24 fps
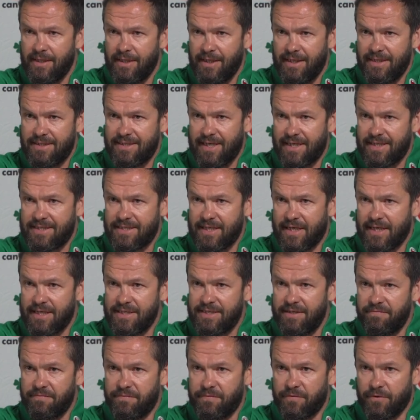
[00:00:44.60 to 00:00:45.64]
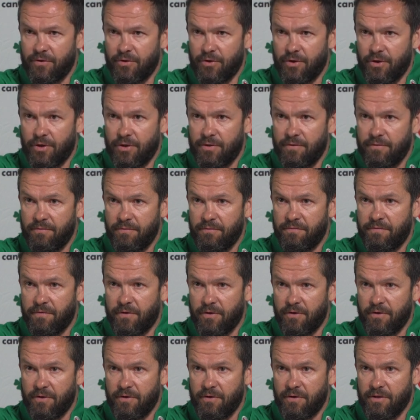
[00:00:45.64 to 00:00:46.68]
exciting for
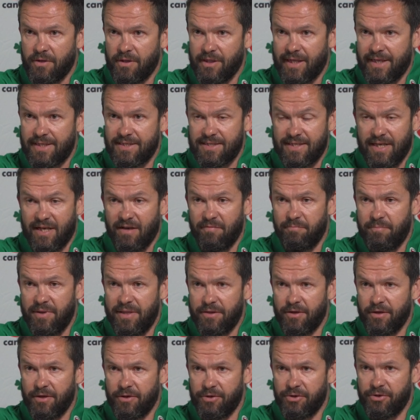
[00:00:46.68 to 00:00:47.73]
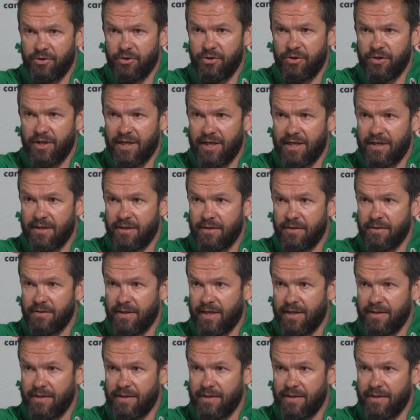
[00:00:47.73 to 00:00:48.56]
lads that have been there and done that